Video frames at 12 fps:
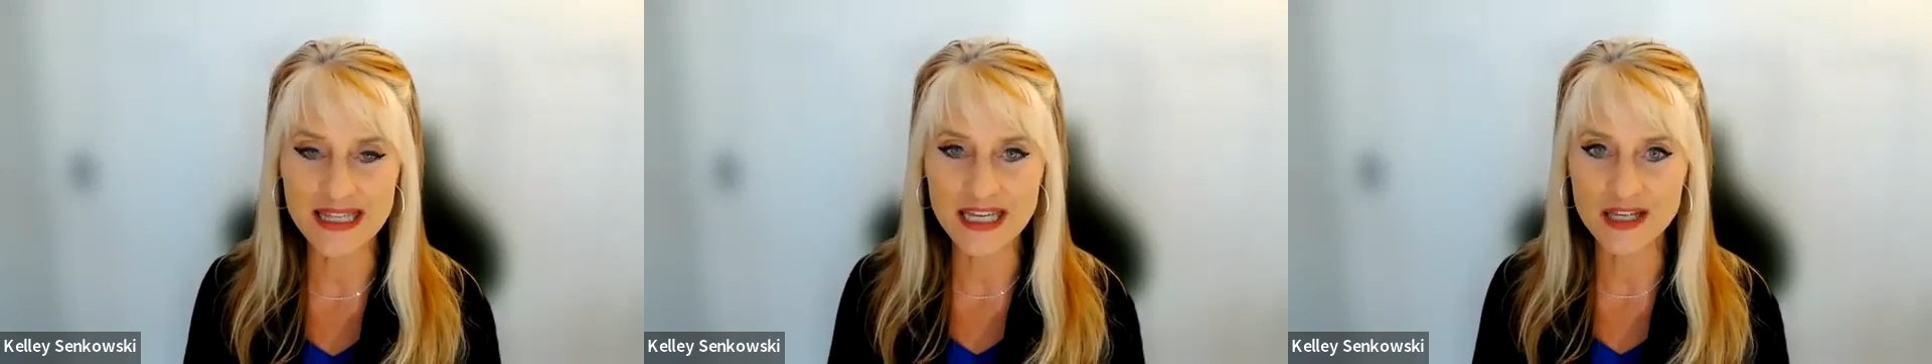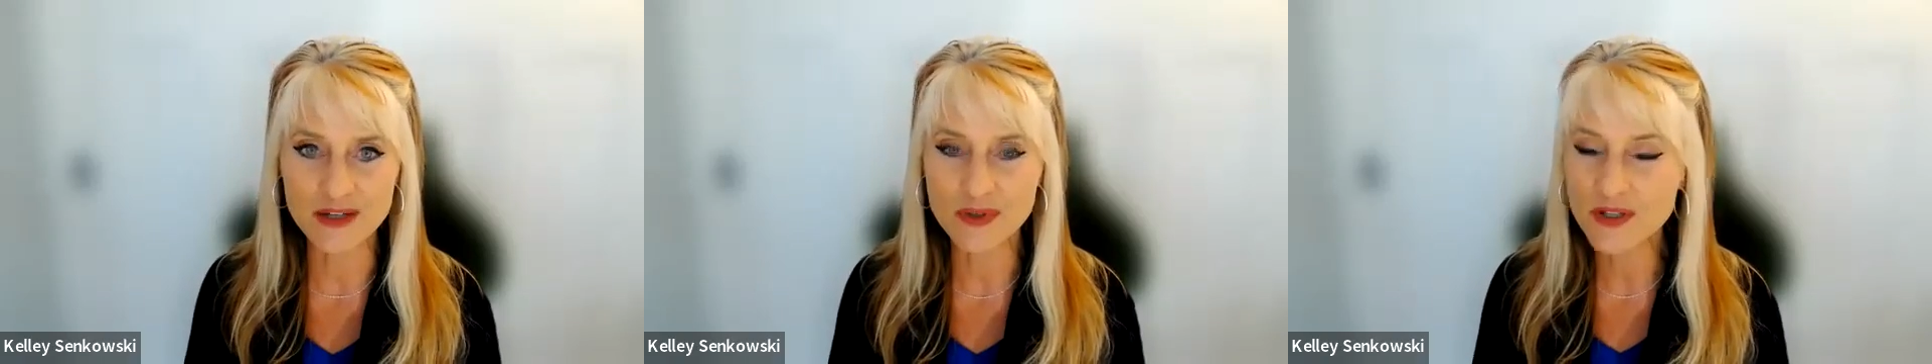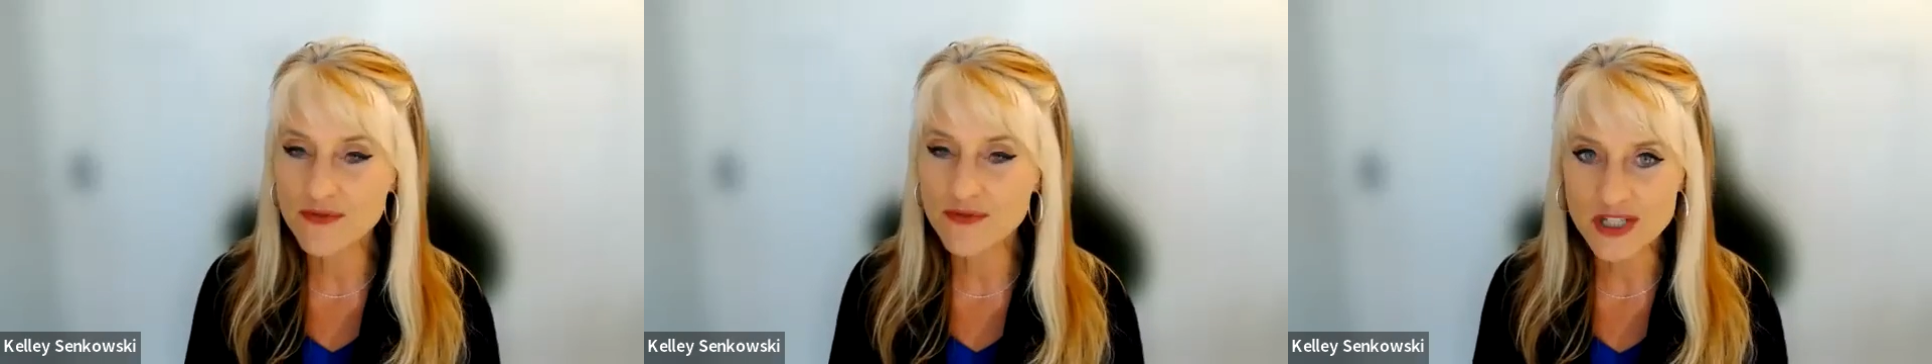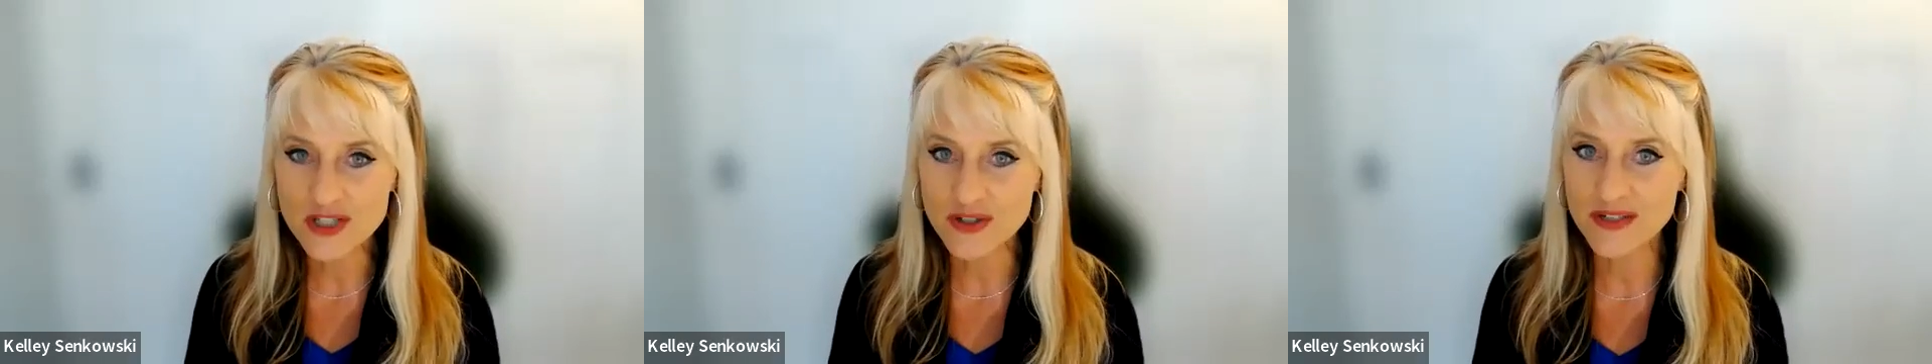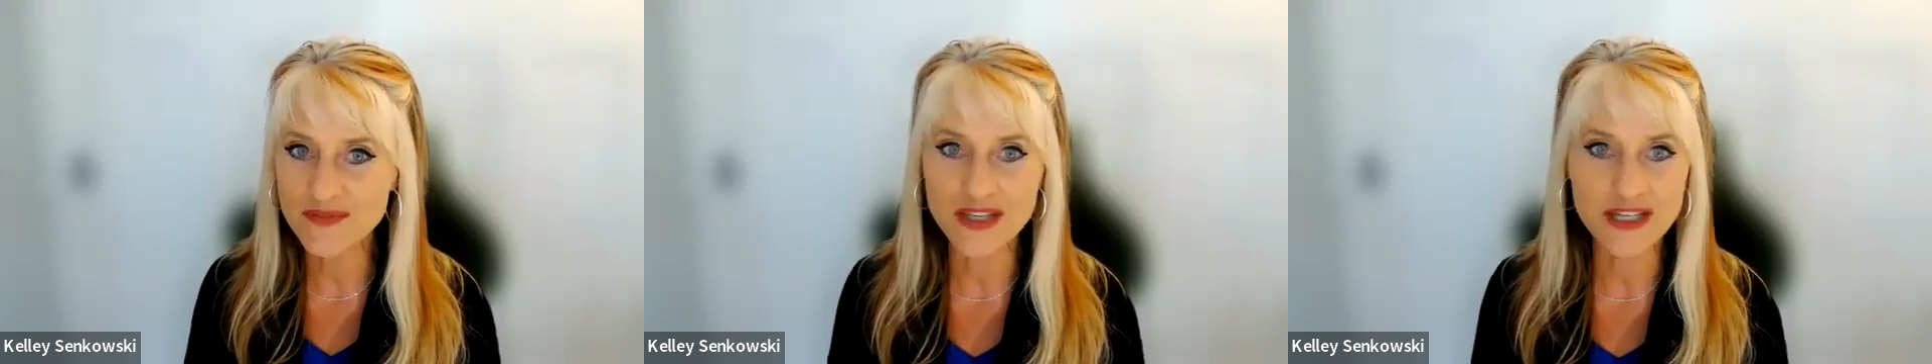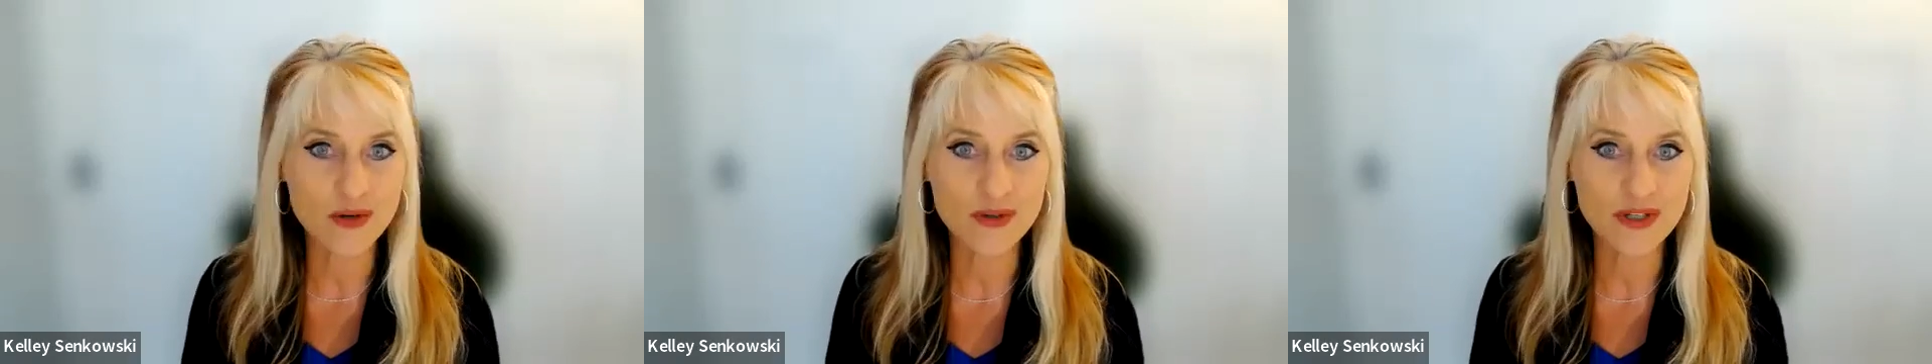They get really frustrated if
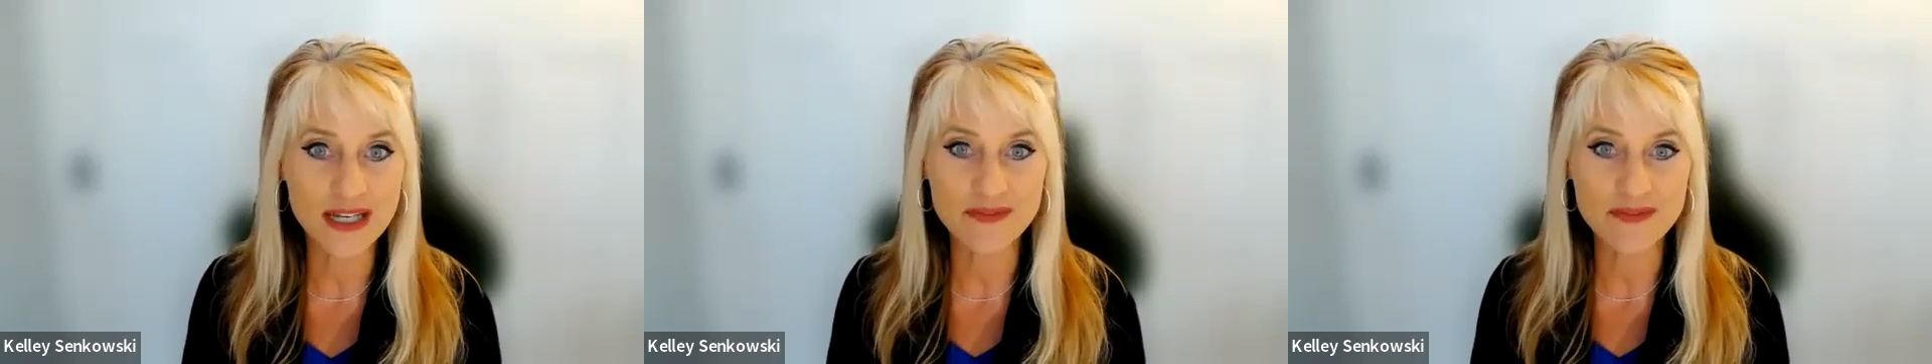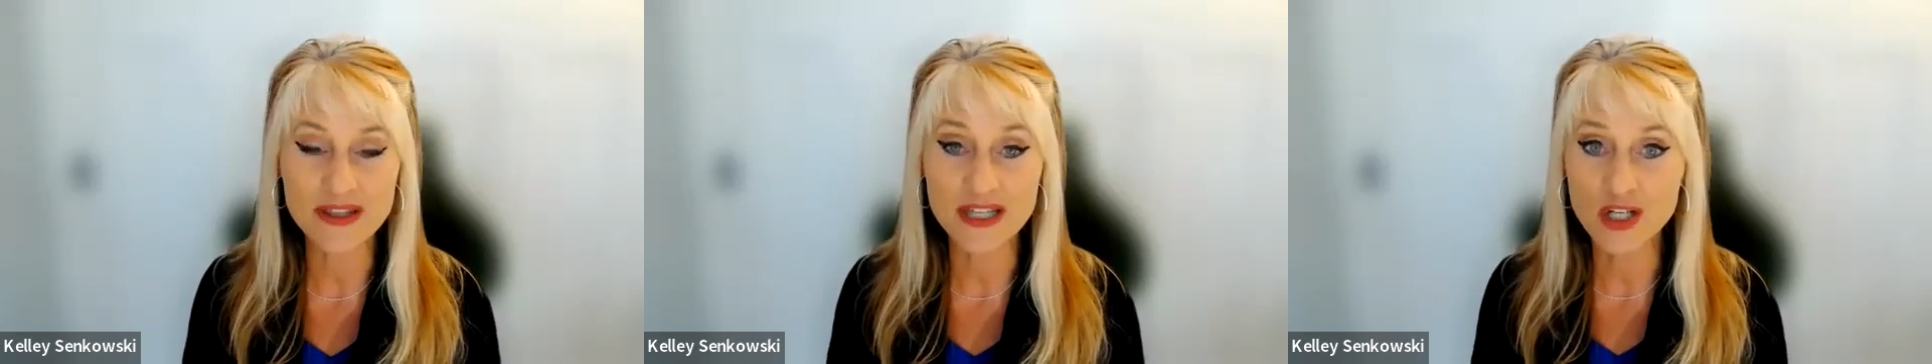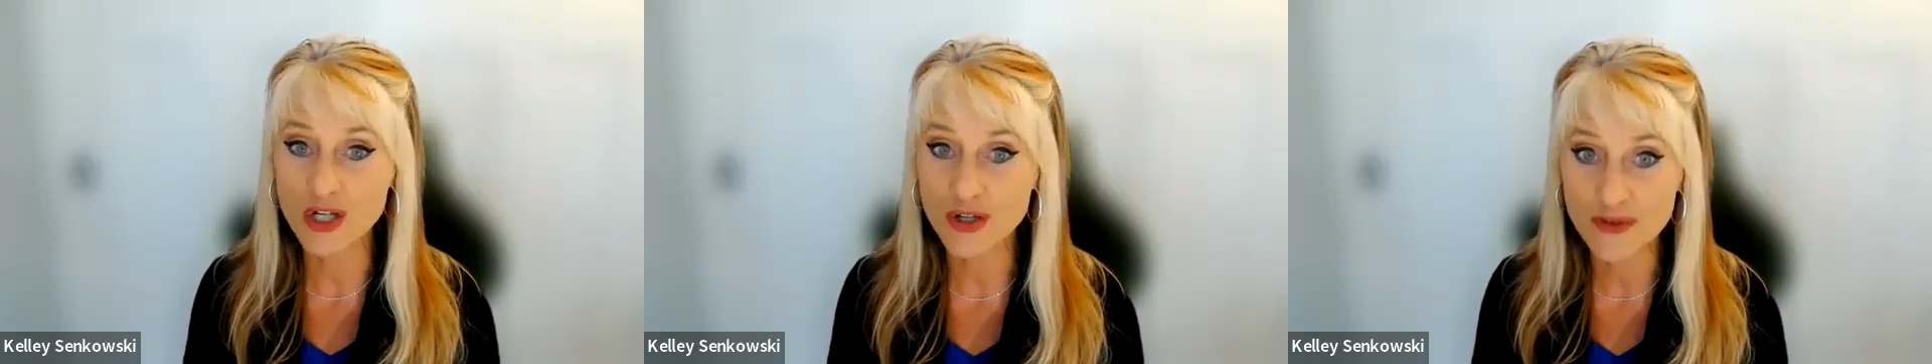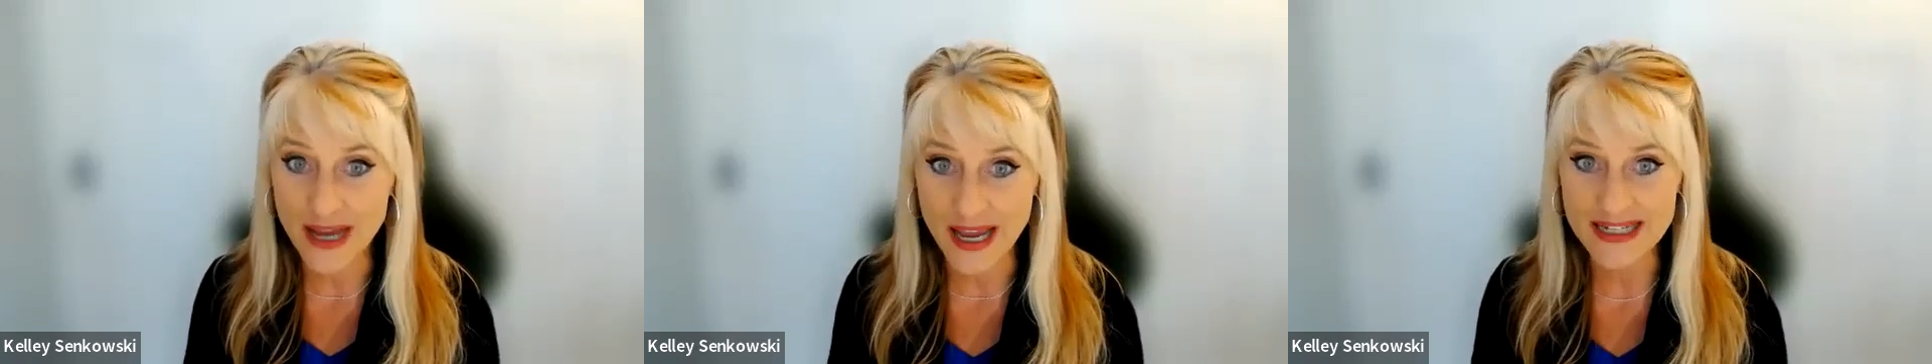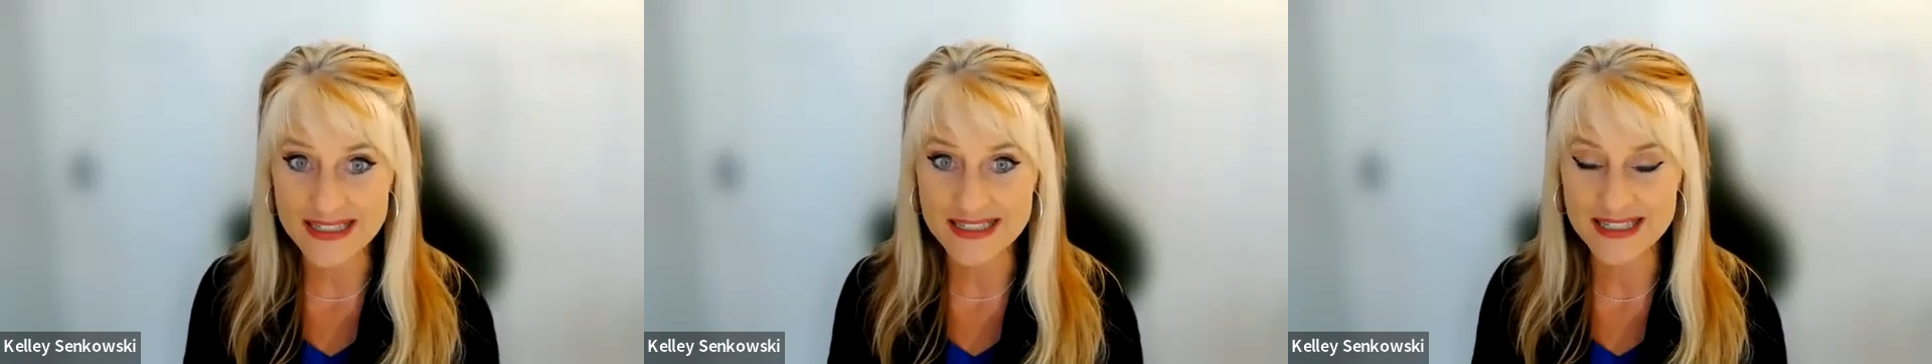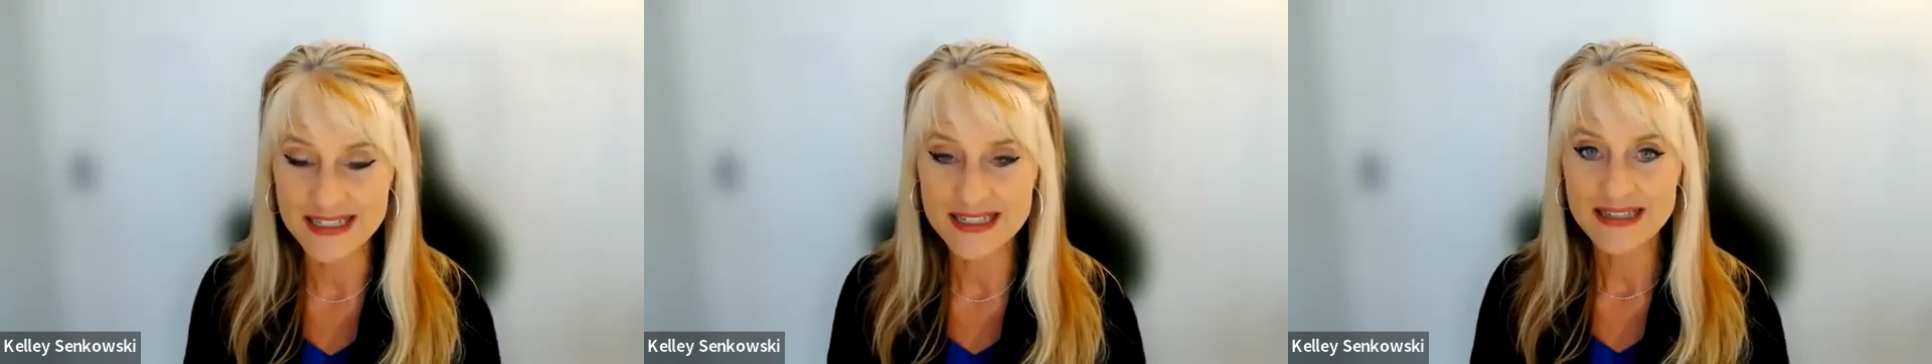they don't get everything correct.